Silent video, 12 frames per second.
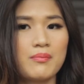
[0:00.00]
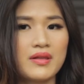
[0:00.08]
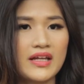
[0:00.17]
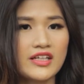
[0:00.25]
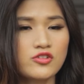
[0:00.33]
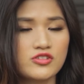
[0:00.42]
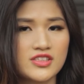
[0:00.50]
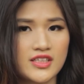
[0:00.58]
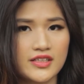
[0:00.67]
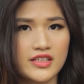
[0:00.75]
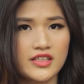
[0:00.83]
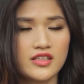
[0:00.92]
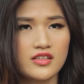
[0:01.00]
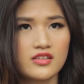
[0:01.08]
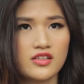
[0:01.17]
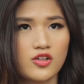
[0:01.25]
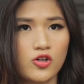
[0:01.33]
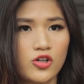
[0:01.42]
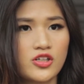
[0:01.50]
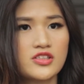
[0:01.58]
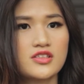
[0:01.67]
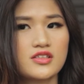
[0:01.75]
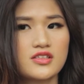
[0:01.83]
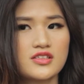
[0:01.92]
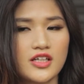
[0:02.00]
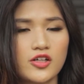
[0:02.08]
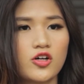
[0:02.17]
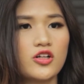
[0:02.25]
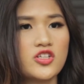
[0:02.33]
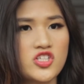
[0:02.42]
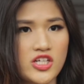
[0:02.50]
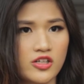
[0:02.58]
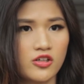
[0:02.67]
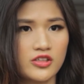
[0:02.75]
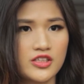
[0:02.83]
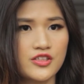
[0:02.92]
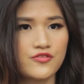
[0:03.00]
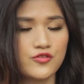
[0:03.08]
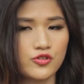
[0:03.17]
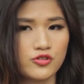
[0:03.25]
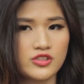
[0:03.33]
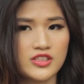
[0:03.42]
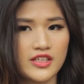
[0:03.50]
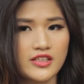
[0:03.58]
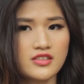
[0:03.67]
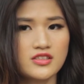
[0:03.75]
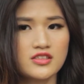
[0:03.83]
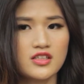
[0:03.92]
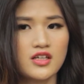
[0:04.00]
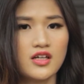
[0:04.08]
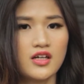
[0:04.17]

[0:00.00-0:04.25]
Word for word: I'm planning to study the course Psychology and Cognitive Neuroscience.